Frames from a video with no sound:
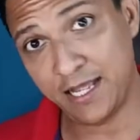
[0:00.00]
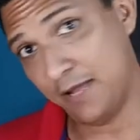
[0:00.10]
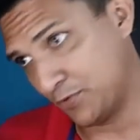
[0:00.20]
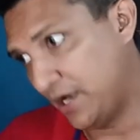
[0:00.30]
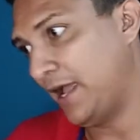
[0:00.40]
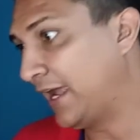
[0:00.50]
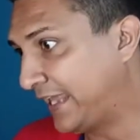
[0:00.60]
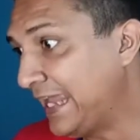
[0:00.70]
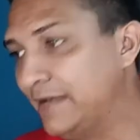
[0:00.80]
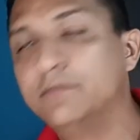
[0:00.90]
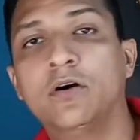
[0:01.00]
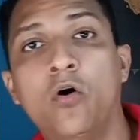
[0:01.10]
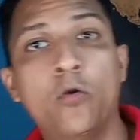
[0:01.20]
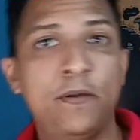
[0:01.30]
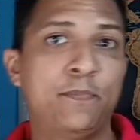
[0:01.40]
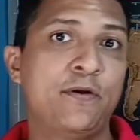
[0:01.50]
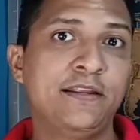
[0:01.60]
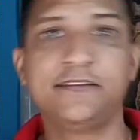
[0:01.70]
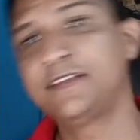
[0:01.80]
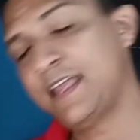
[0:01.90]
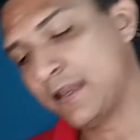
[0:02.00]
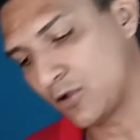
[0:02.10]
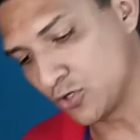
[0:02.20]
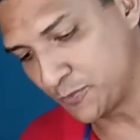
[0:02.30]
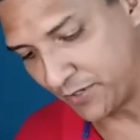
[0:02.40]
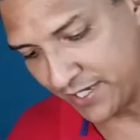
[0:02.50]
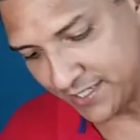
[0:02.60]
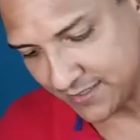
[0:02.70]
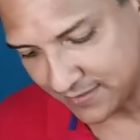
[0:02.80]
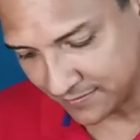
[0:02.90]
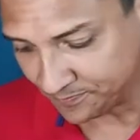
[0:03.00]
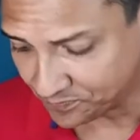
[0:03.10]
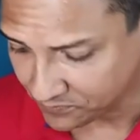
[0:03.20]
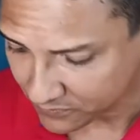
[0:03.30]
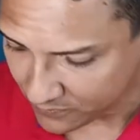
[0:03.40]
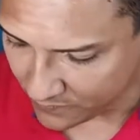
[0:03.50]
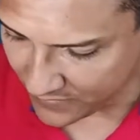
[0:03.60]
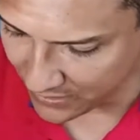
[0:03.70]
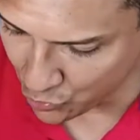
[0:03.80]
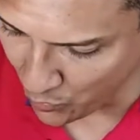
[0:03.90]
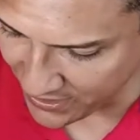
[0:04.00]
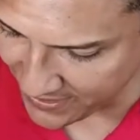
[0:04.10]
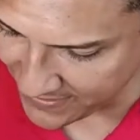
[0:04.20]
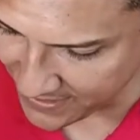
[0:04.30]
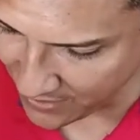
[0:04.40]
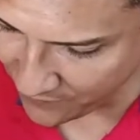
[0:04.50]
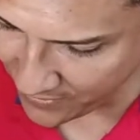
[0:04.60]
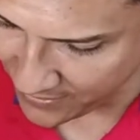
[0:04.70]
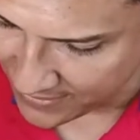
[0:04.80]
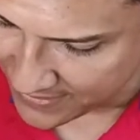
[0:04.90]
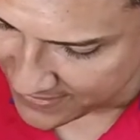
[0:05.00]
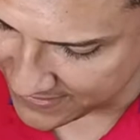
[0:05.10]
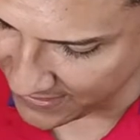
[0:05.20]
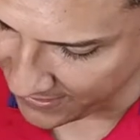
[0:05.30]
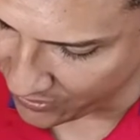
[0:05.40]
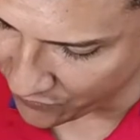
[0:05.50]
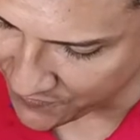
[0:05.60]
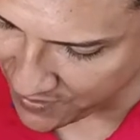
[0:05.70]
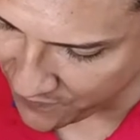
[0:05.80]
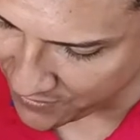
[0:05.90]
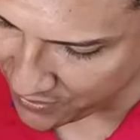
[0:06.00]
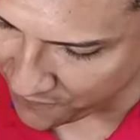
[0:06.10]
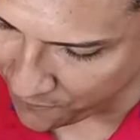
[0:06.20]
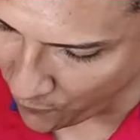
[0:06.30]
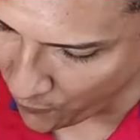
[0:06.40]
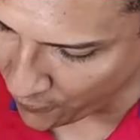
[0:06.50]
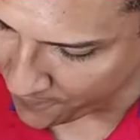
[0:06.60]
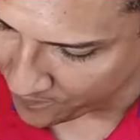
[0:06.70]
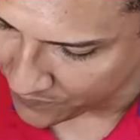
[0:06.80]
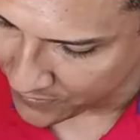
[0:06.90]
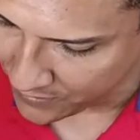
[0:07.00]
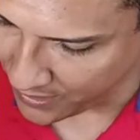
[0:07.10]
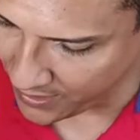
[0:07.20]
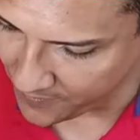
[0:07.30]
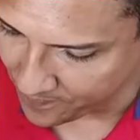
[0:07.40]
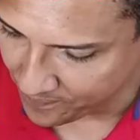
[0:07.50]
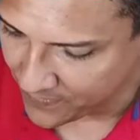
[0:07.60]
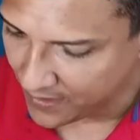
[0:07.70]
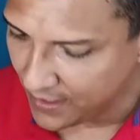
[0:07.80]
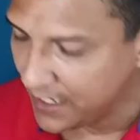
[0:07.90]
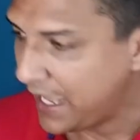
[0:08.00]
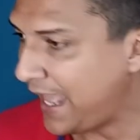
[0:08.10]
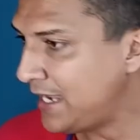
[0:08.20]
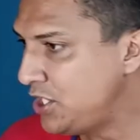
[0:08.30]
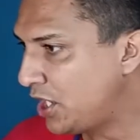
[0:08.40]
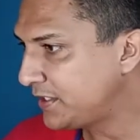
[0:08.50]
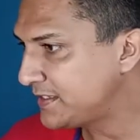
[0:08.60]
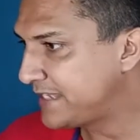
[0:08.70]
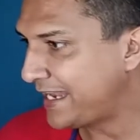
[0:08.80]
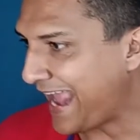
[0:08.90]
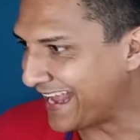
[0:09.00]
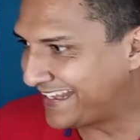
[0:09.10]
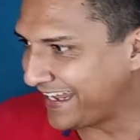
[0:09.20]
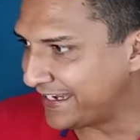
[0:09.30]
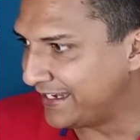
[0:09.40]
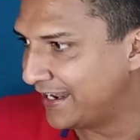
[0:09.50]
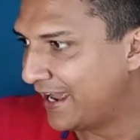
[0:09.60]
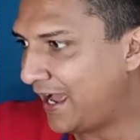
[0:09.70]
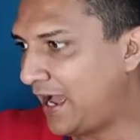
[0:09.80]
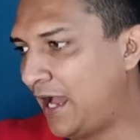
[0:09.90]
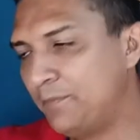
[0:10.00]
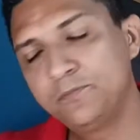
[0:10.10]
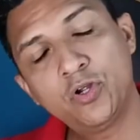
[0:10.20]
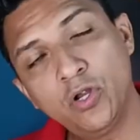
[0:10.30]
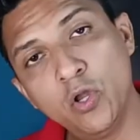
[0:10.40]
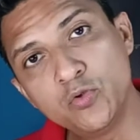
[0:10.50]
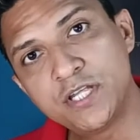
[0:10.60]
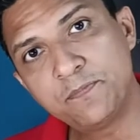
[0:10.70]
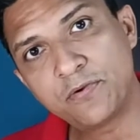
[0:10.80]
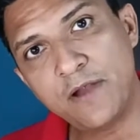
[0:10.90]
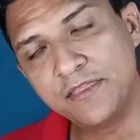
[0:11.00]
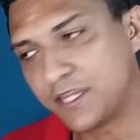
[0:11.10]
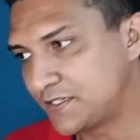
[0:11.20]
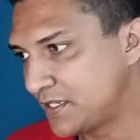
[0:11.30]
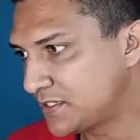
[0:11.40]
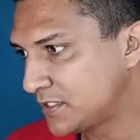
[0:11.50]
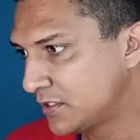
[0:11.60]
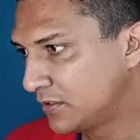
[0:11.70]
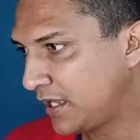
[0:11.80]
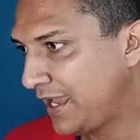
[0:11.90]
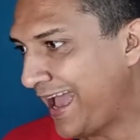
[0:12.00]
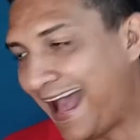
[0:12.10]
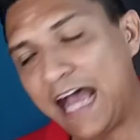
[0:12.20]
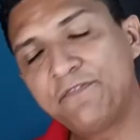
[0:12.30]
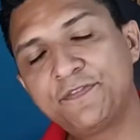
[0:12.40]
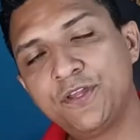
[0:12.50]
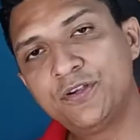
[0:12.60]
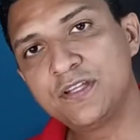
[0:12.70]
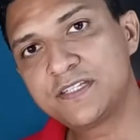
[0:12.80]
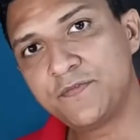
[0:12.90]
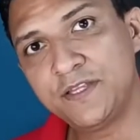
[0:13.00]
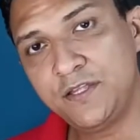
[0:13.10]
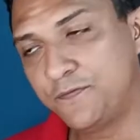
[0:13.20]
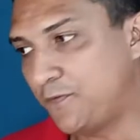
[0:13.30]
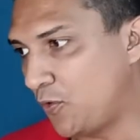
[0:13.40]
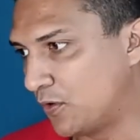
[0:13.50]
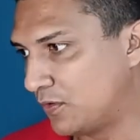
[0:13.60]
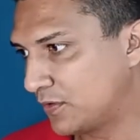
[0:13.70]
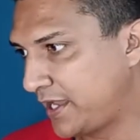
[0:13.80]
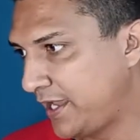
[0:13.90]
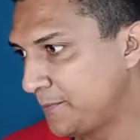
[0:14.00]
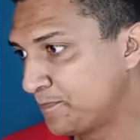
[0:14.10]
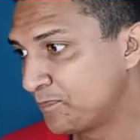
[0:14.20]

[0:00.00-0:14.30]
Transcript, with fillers: I'm gonna, again, open parenthesis and close parenthesis. 27 sine of 74, okay? And notice that, again, I'm closing parenthesis, okay, after the 74, okay?